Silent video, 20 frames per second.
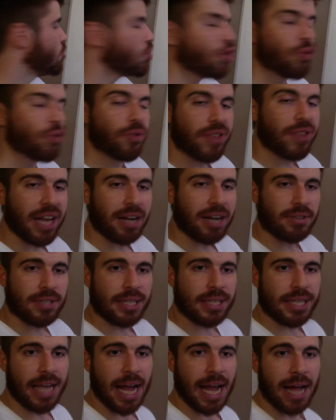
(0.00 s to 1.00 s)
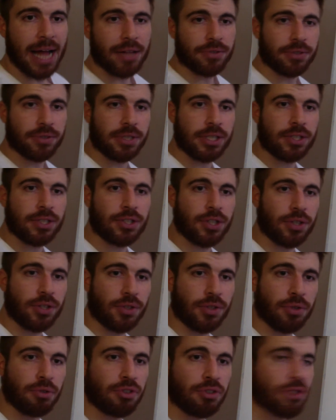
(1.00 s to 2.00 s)
two thousand calories to
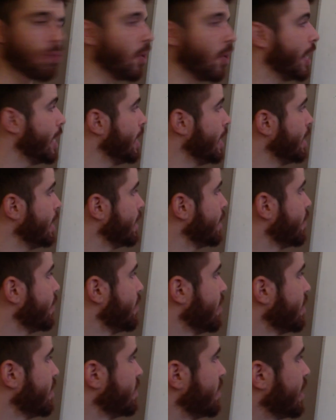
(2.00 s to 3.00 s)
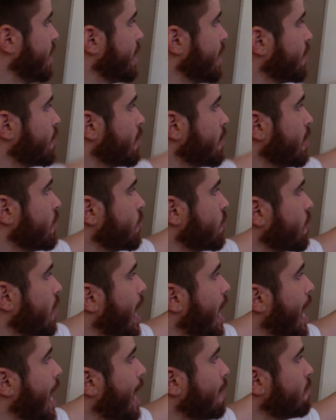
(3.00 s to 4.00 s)
lose weight, this here is
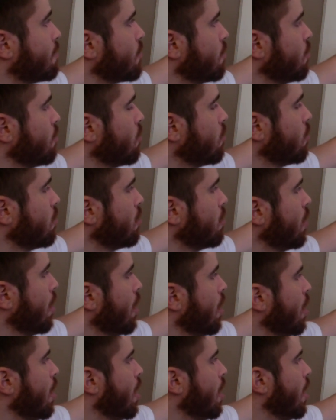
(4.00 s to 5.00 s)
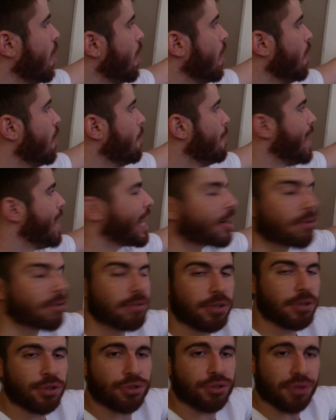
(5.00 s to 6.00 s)
your optimal uh,
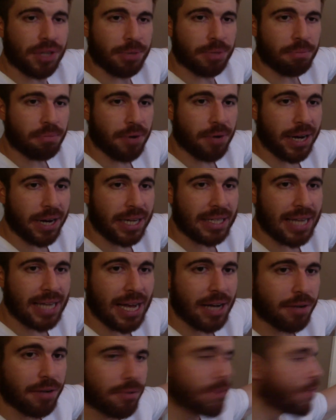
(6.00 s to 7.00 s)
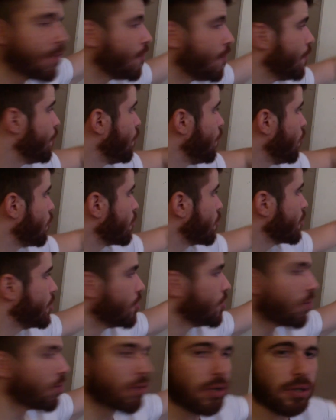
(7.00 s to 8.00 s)
macronutrient breakdown for
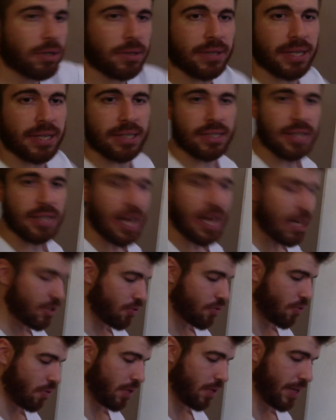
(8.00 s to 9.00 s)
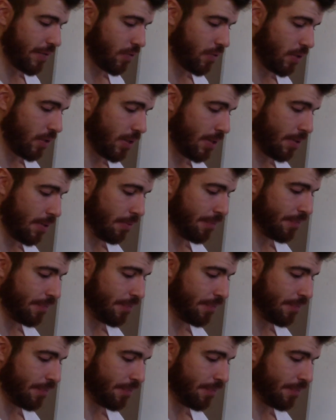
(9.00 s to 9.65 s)
your testosterone levels,